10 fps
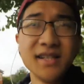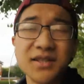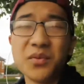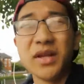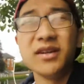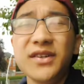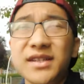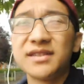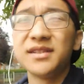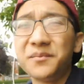the weather
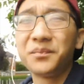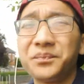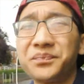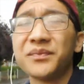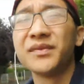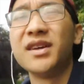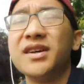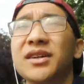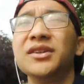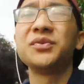is um,
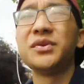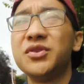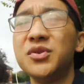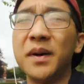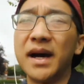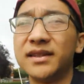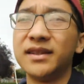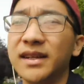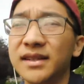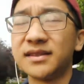not doing too bad
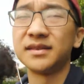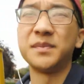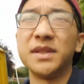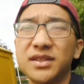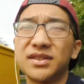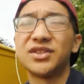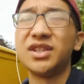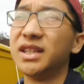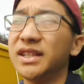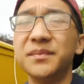today it's a bit
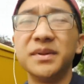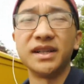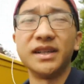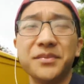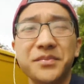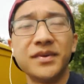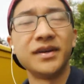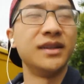chilly but um,